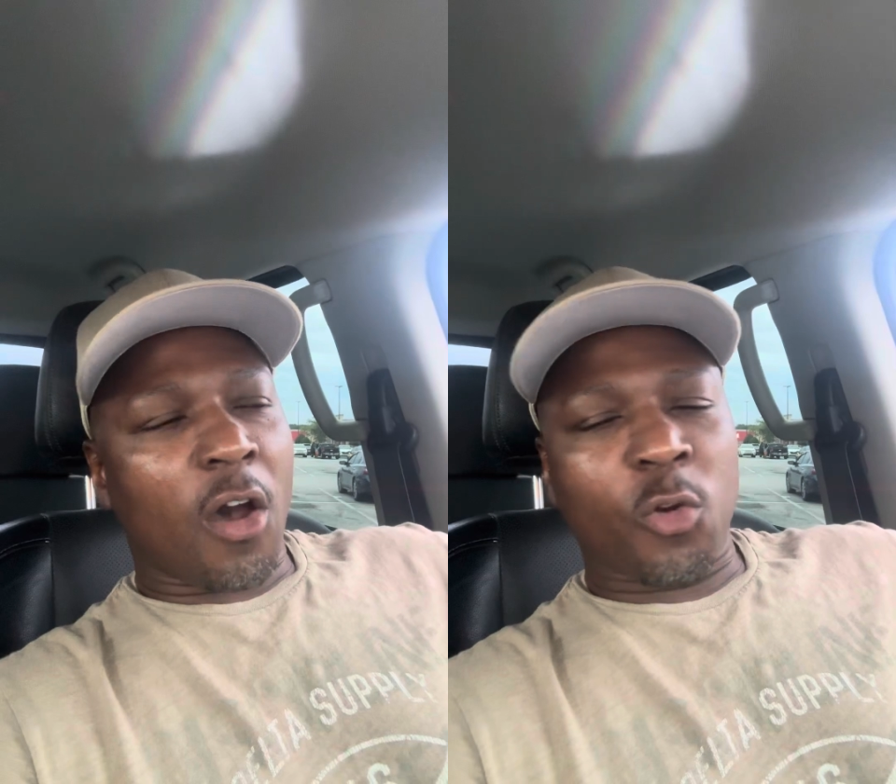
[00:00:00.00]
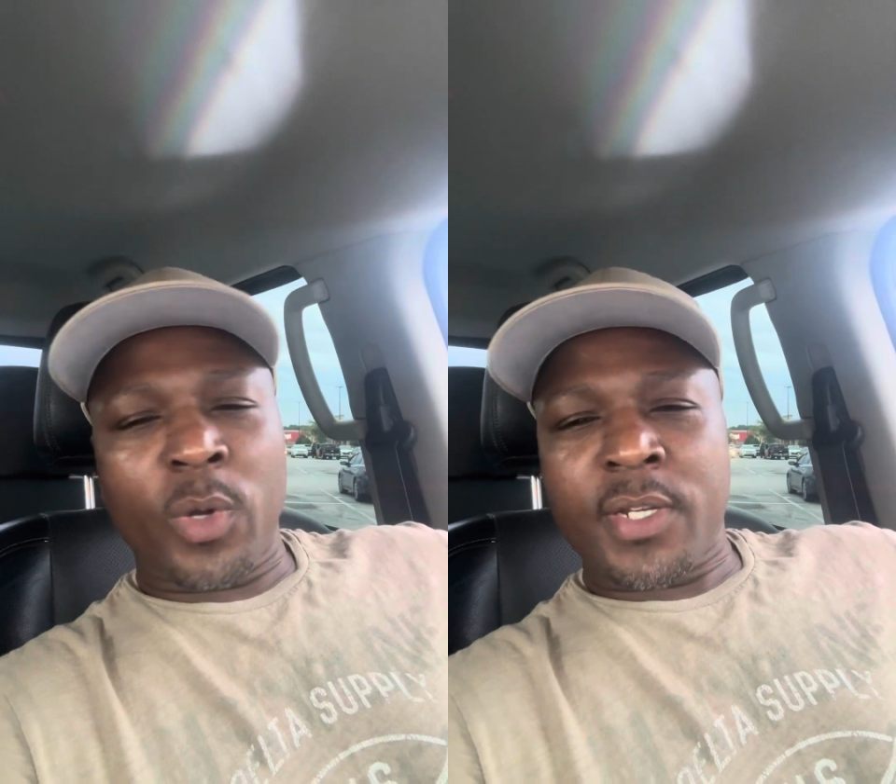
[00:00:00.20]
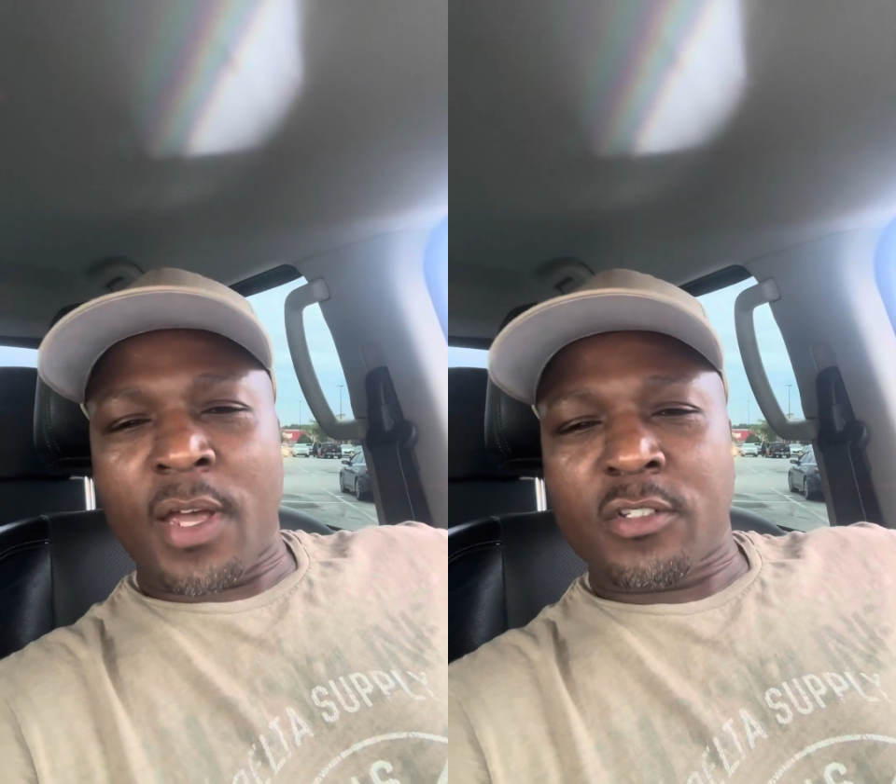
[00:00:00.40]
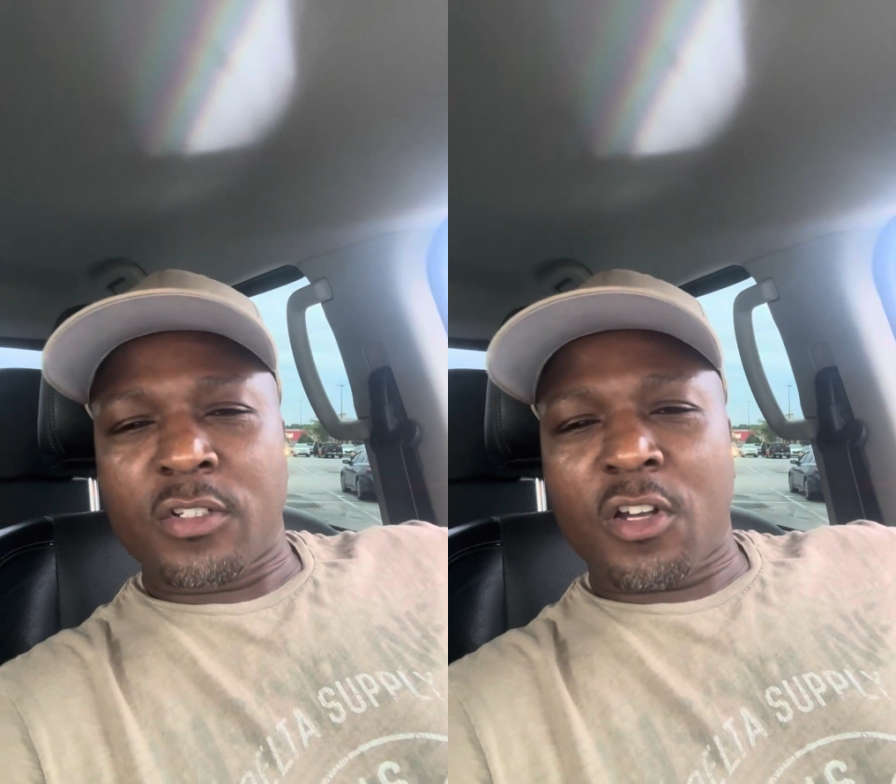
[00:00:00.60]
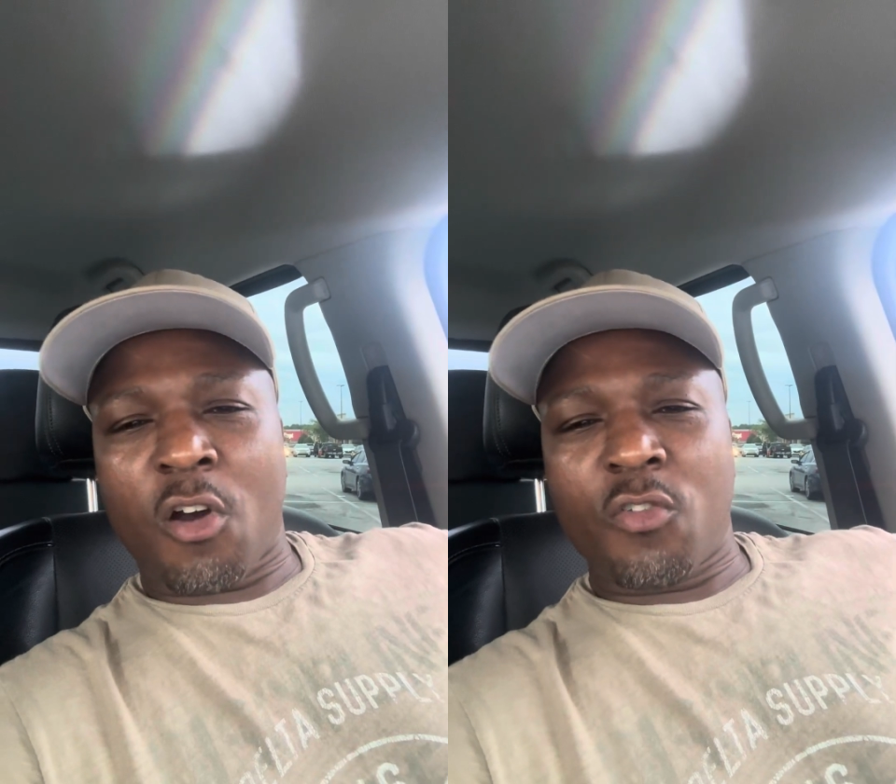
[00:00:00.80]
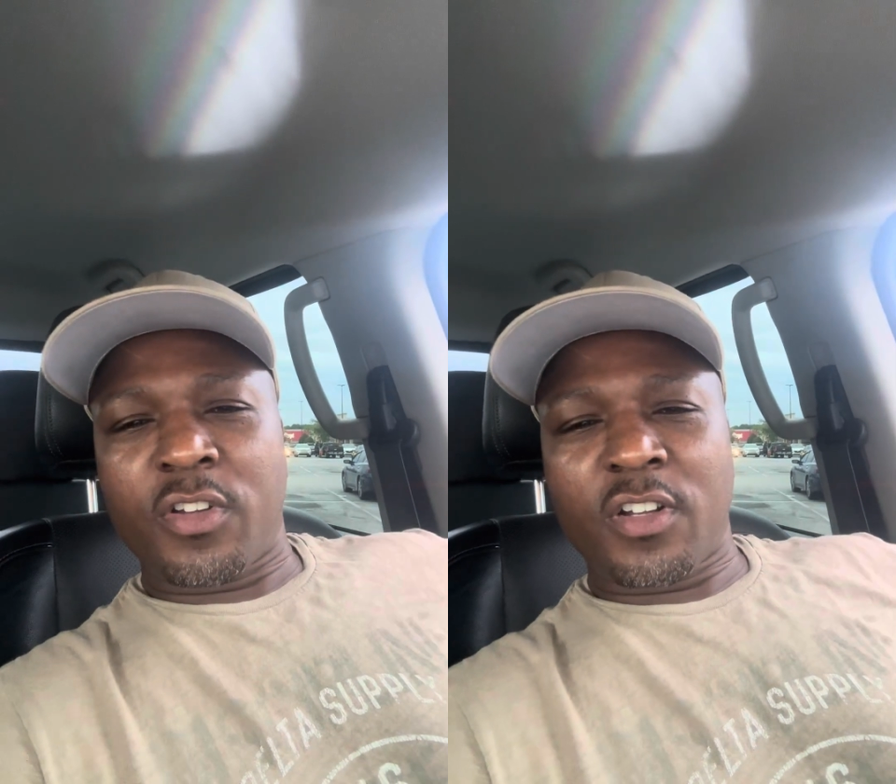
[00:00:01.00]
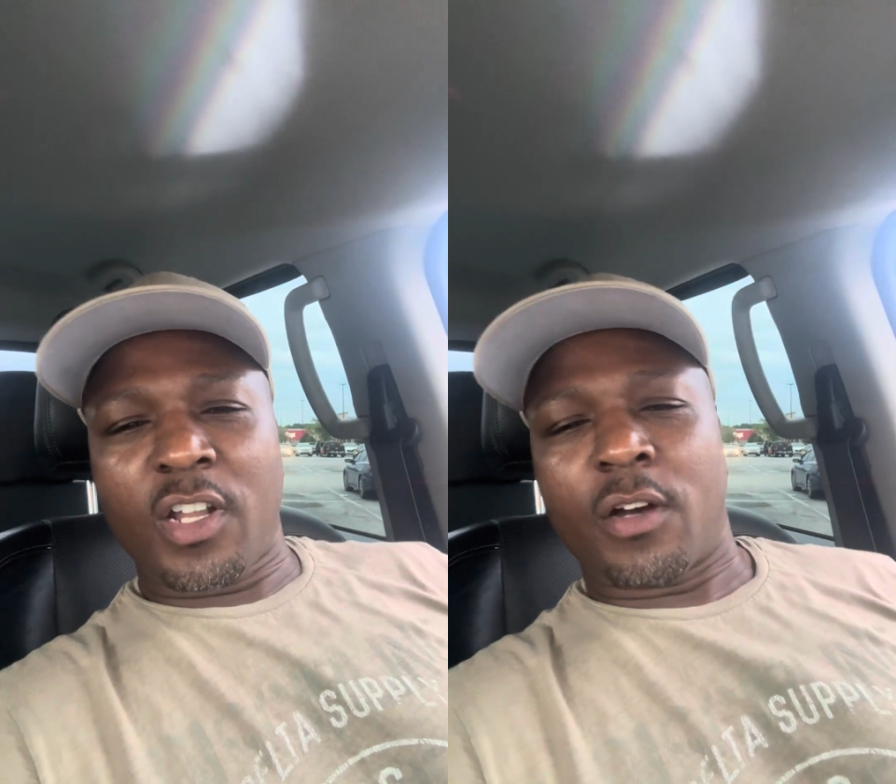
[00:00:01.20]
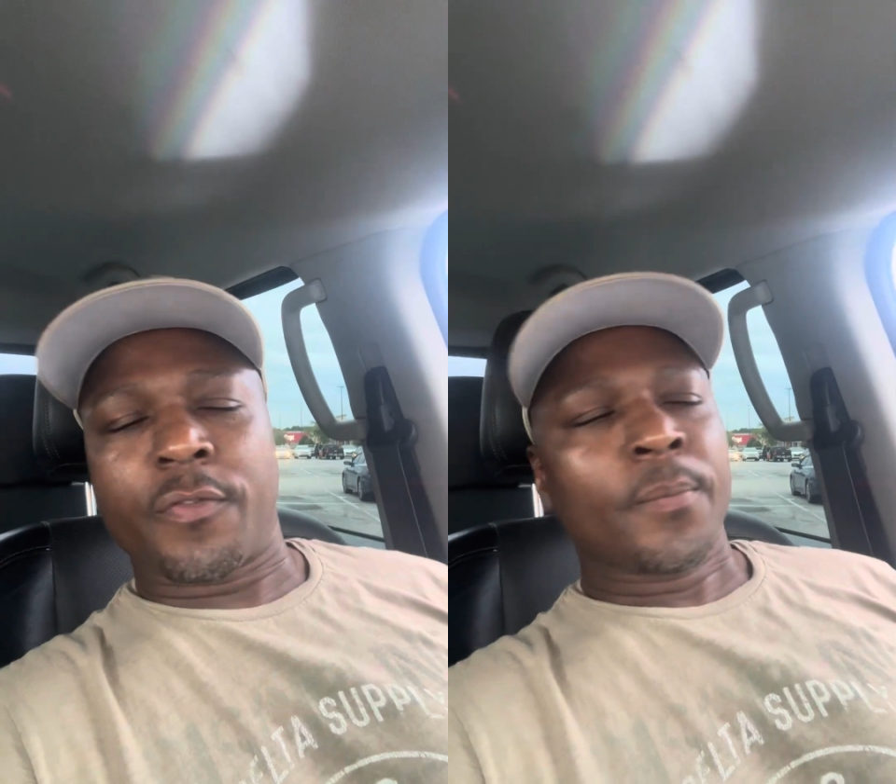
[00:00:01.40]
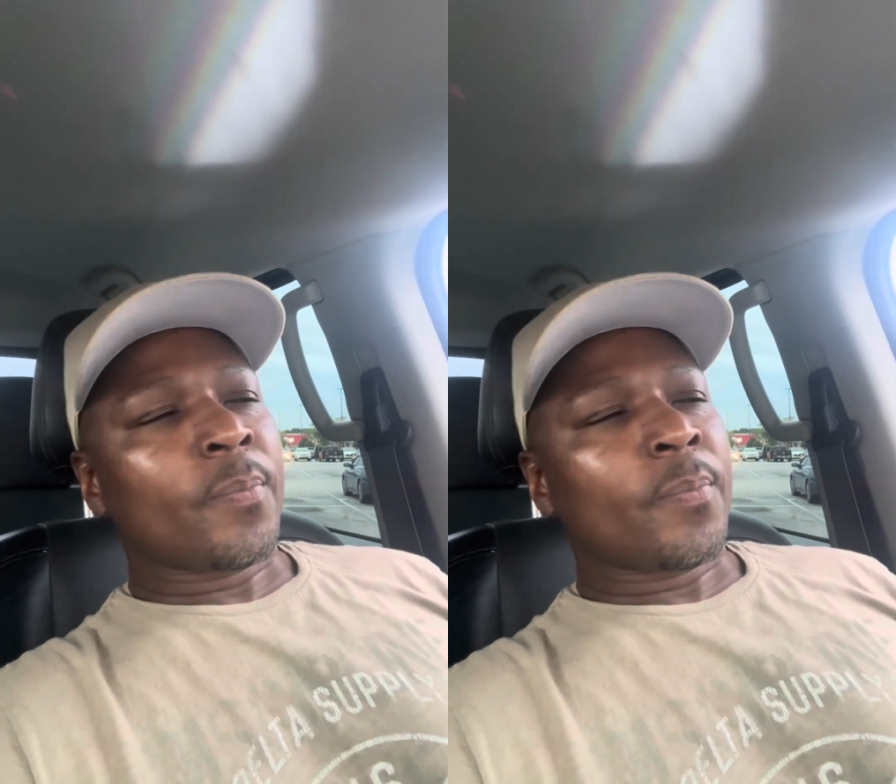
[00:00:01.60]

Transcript: the way down to the corner in the left.